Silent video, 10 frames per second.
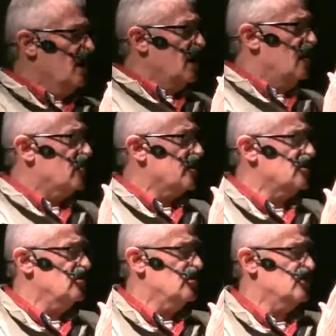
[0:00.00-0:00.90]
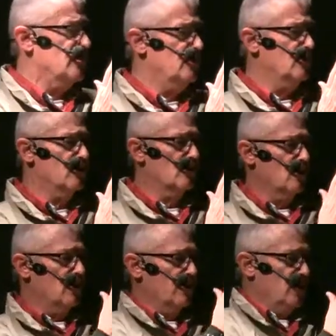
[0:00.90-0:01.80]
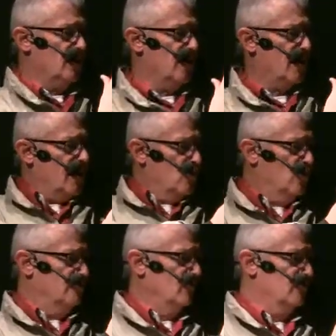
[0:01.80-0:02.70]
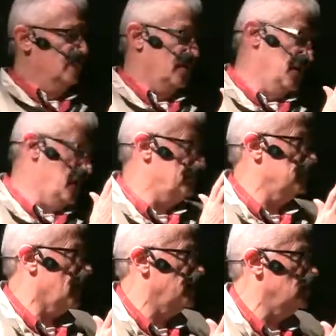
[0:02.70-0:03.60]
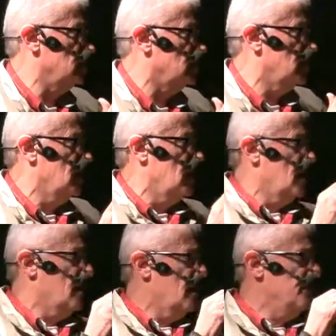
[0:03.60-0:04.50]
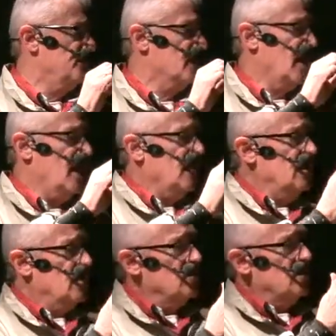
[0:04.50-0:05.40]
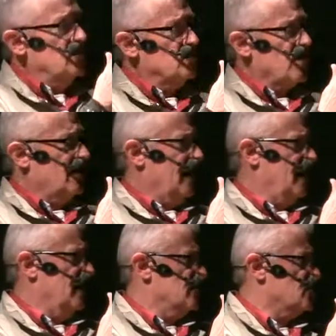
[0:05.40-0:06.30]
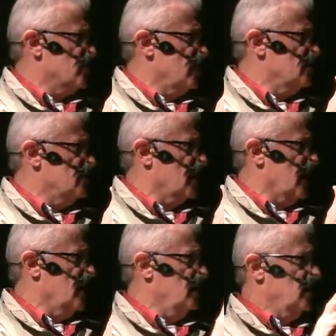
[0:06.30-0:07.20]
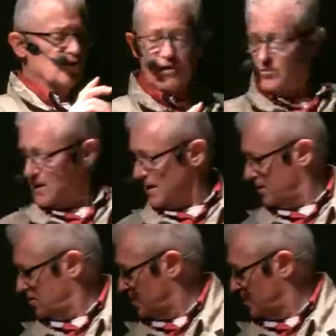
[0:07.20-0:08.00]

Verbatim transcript: The question was, when you do the glue up, do you get any wood movement? Yep, I do. Um, and you know, you try to get it as straight as you can. And usually what I do